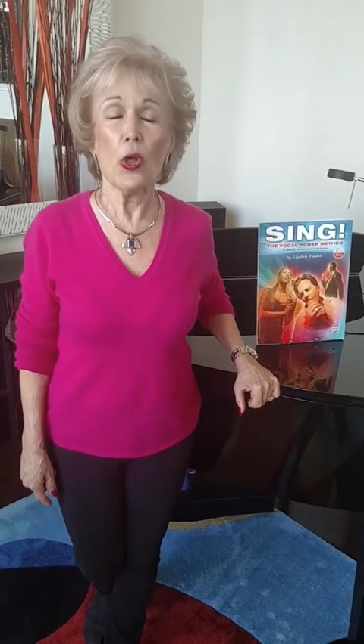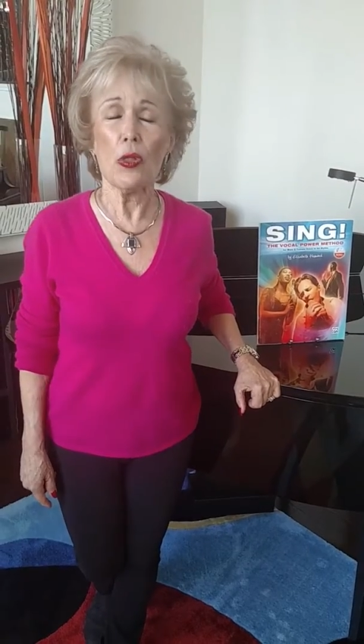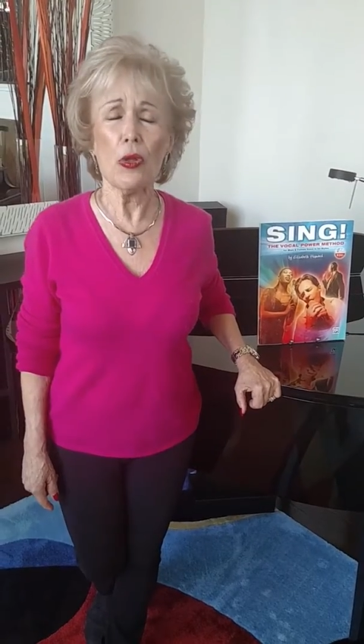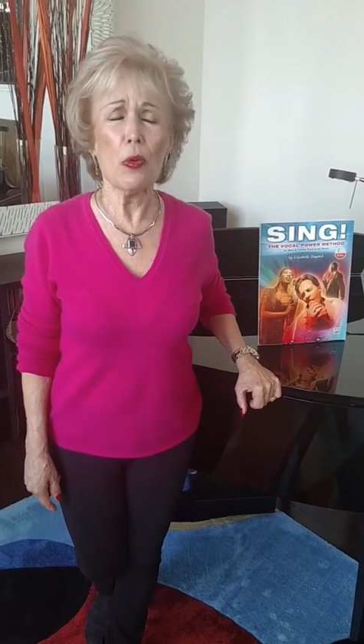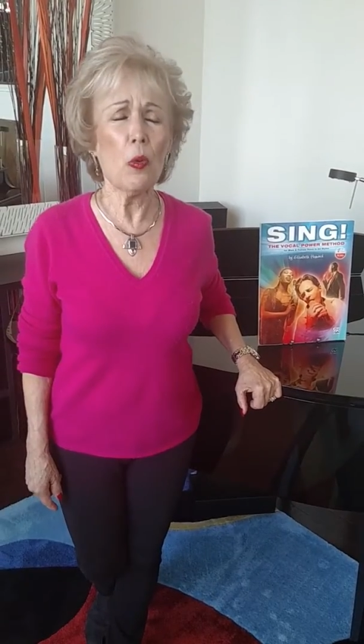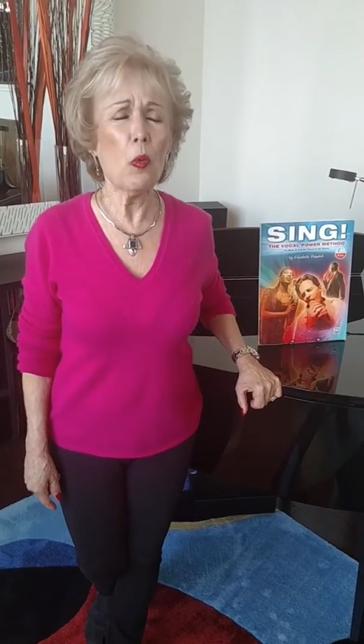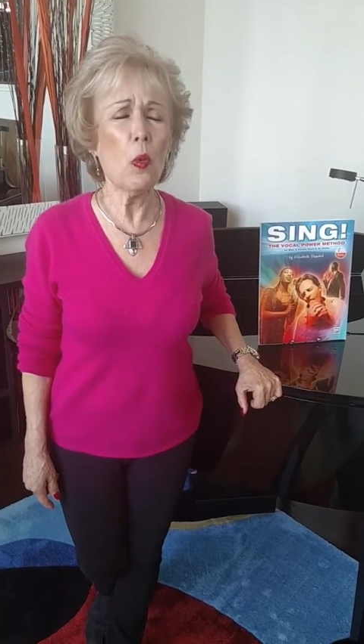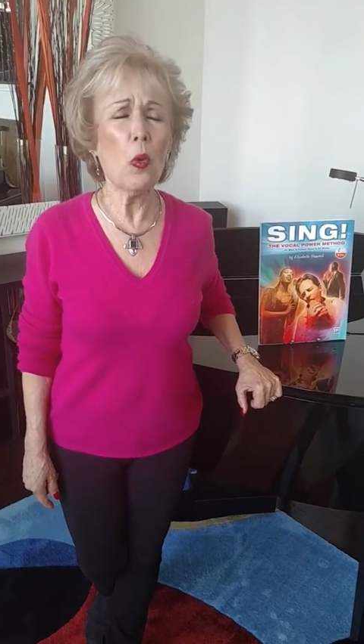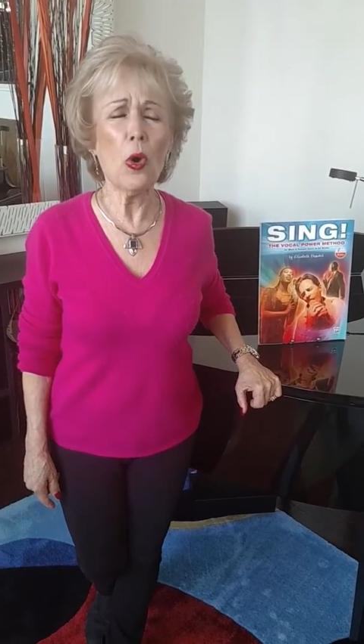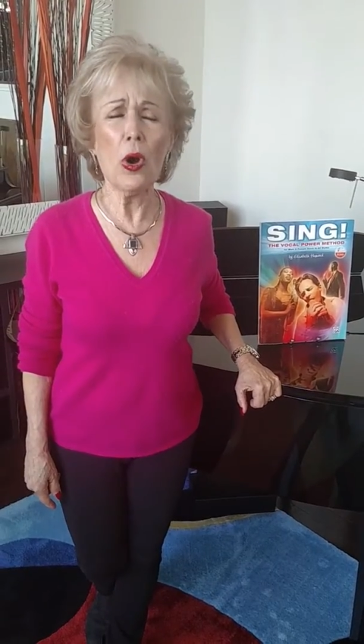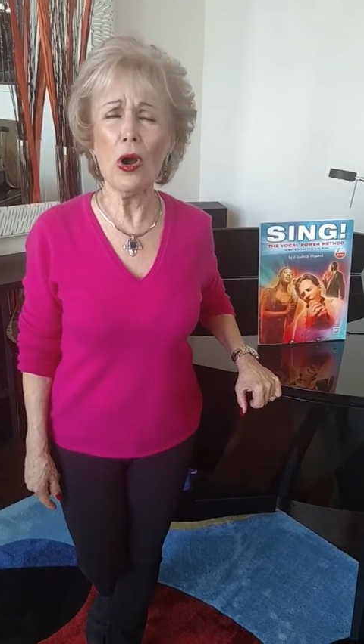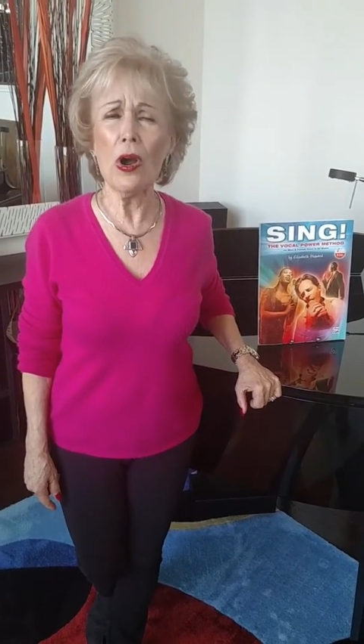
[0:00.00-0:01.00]
The
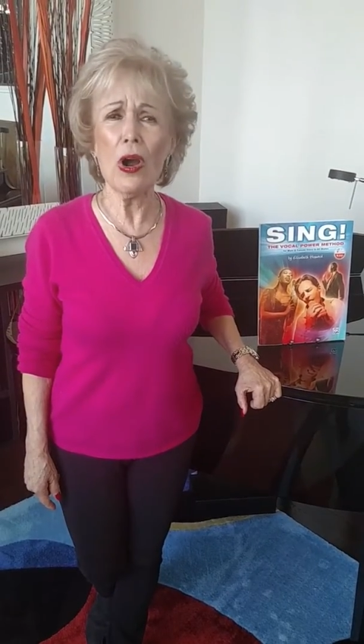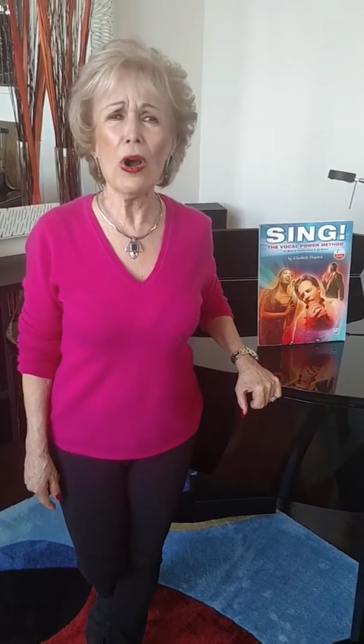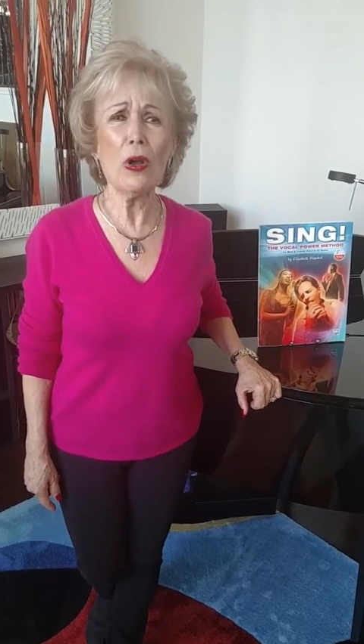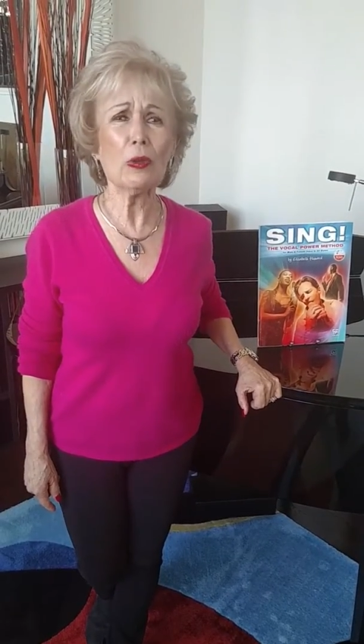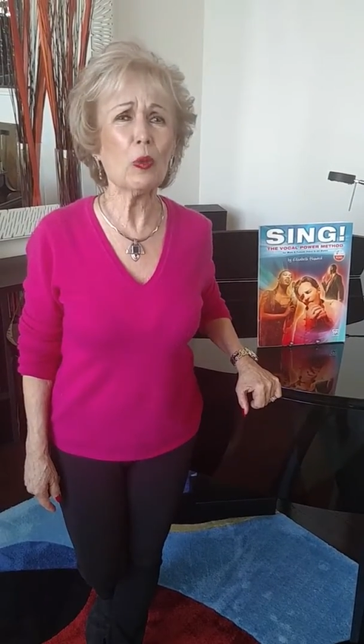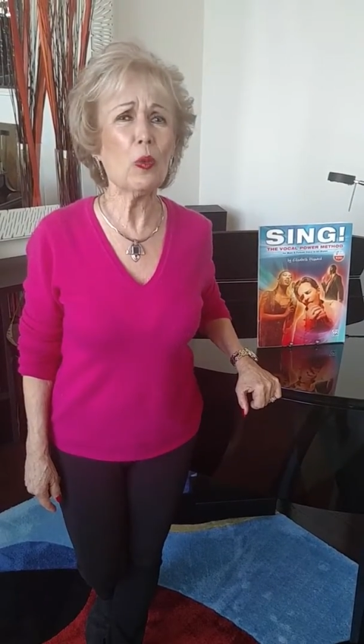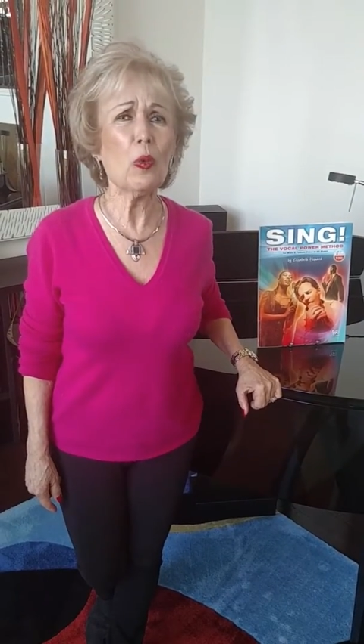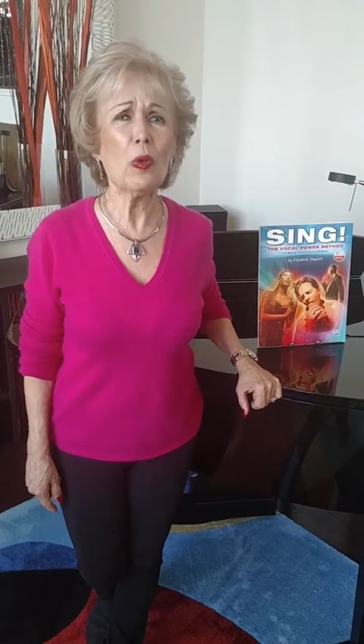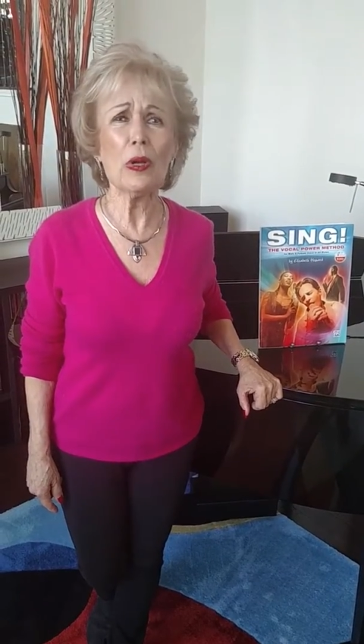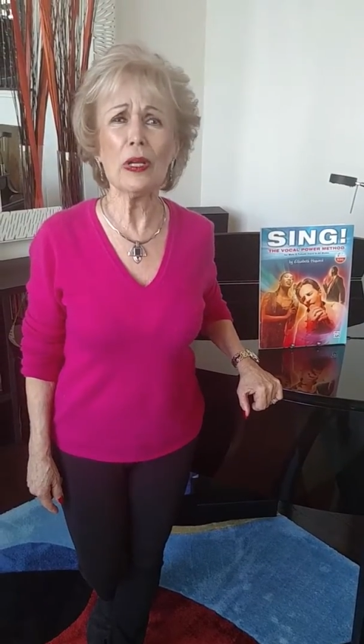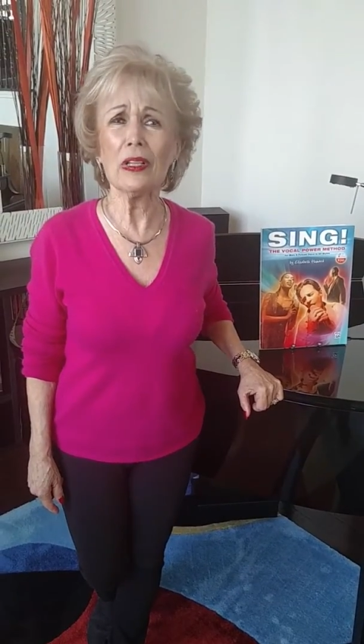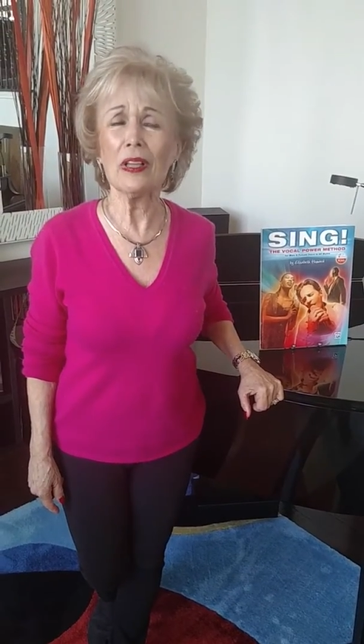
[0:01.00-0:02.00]
world
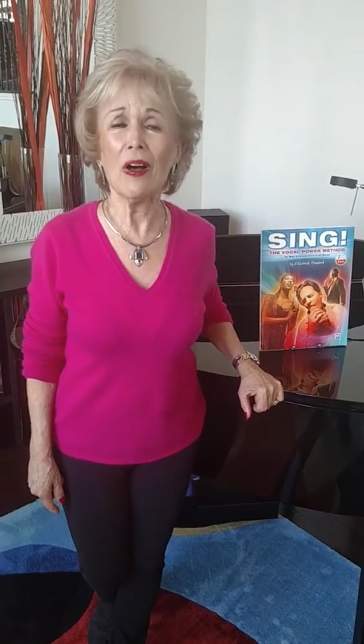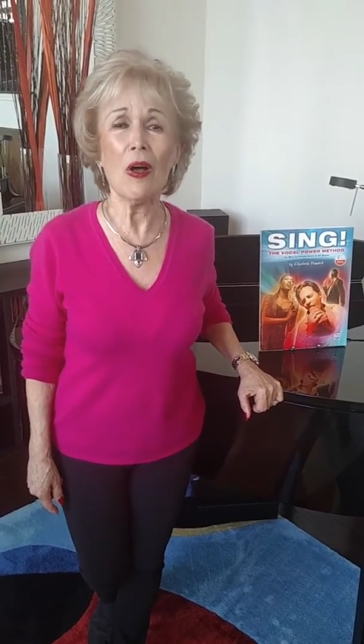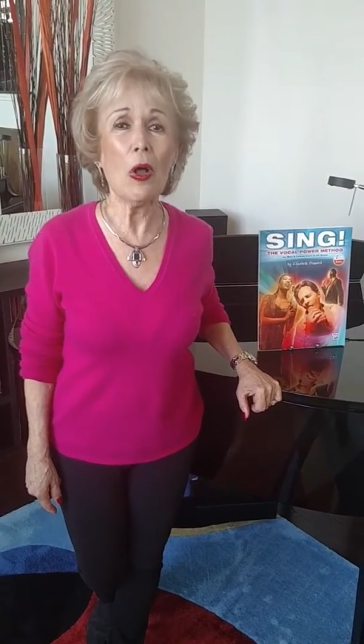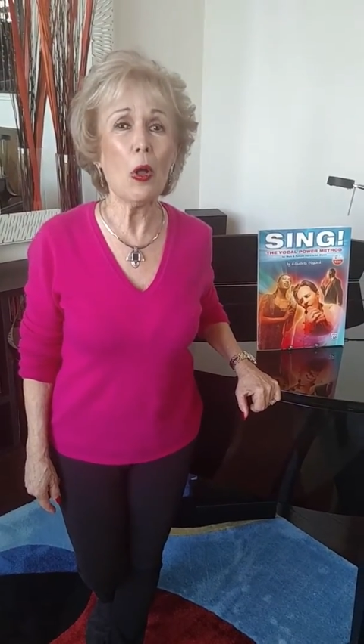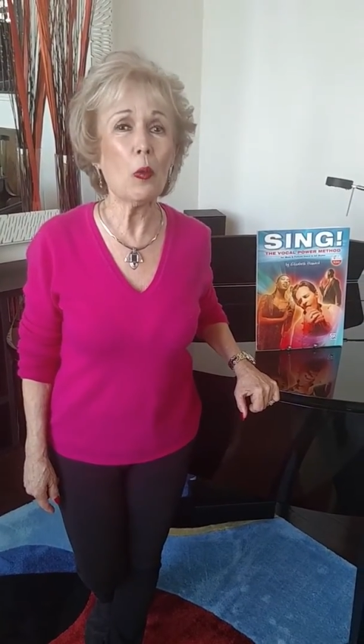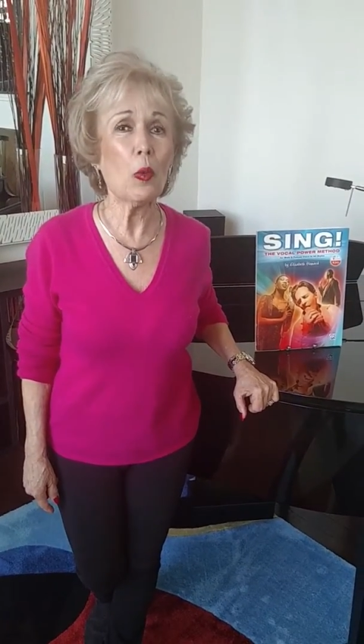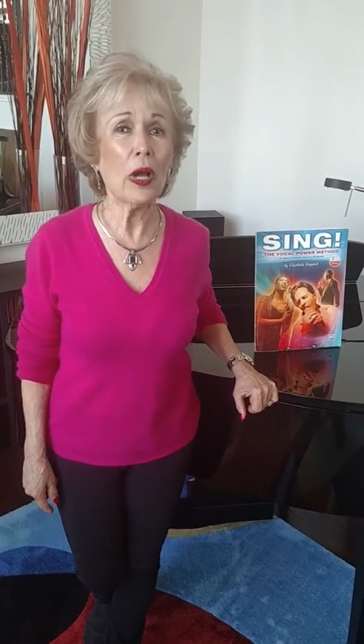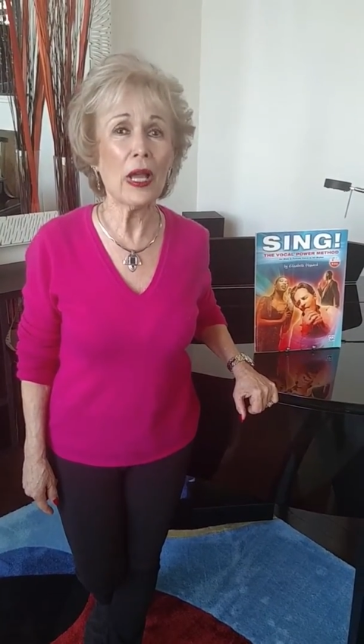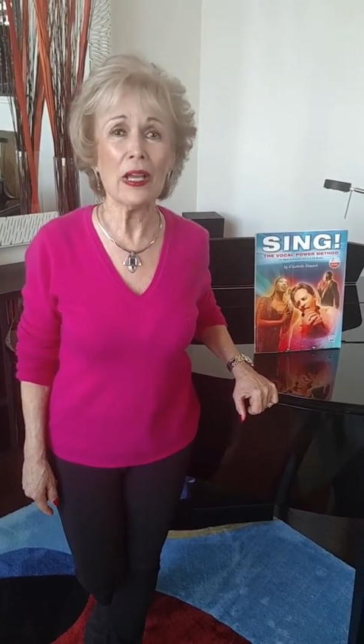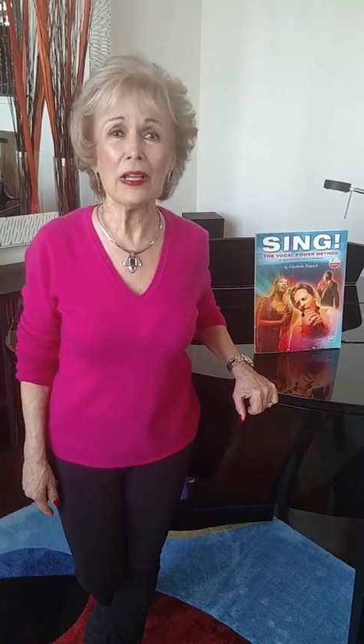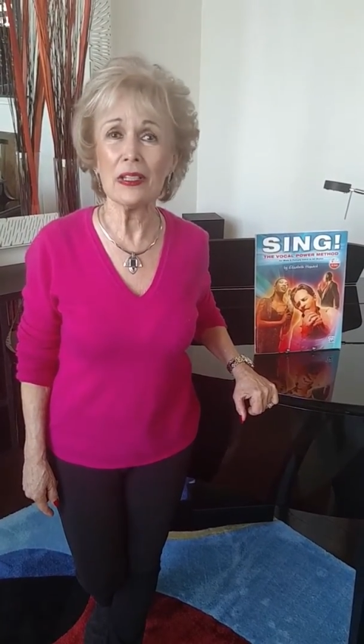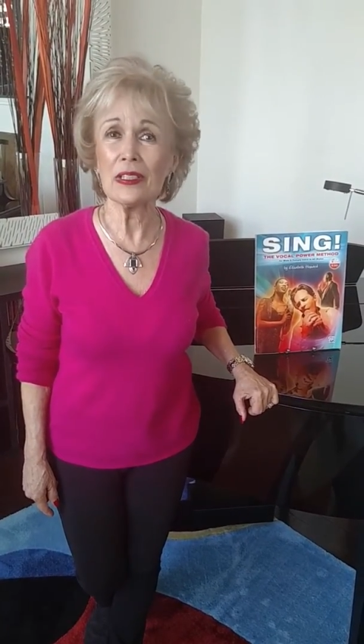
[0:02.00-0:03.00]
will
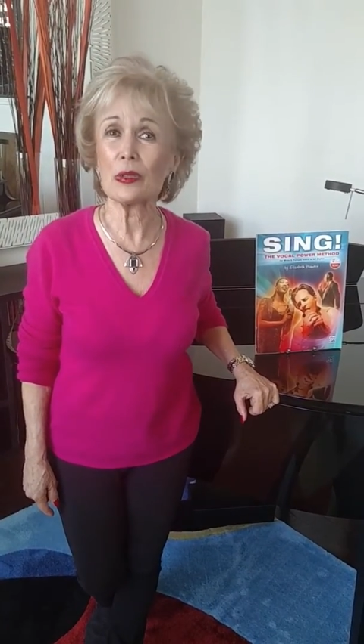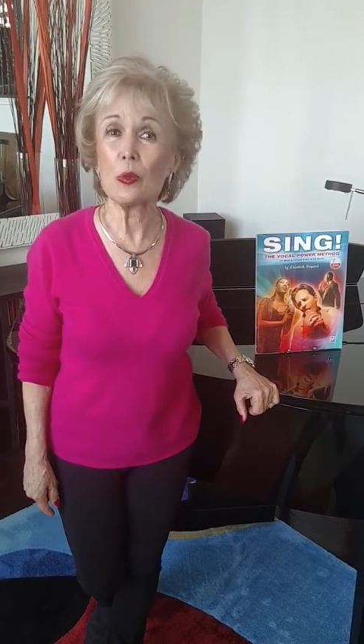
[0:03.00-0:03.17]
always